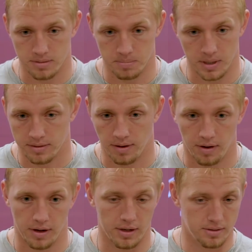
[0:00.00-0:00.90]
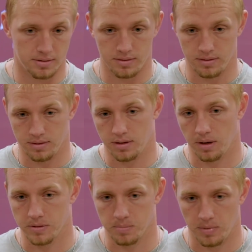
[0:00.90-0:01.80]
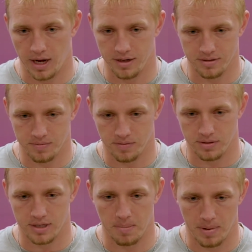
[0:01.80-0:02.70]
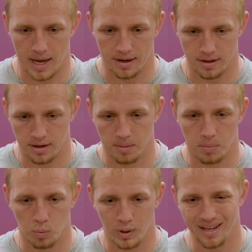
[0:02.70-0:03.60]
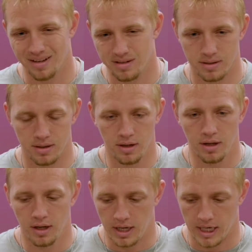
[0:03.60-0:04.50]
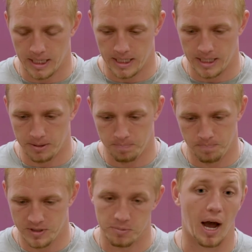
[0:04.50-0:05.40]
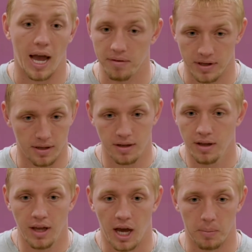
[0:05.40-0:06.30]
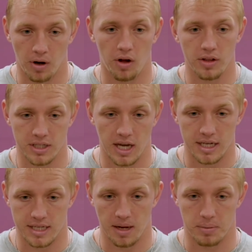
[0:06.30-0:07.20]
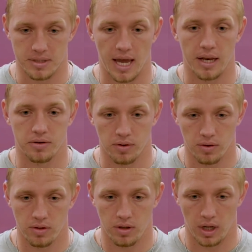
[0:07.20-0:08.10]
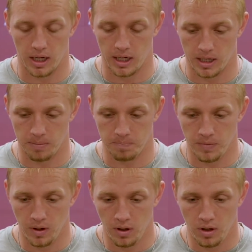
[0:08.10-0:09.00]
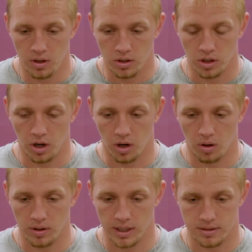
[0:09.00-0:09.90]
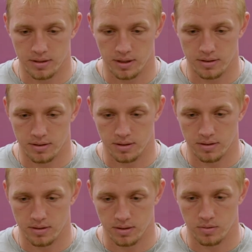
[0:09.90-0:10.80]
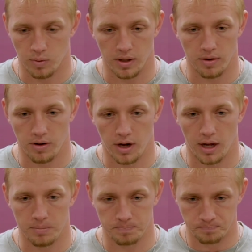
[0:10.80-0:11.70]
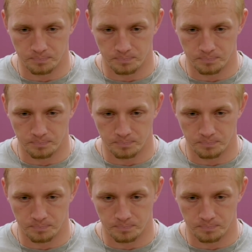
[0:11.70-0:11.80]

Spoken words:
is a big target. He comes to mind as his first day back in a couple weeks. Spivey. I mean, all these guys have potential. You know, it's just whether or not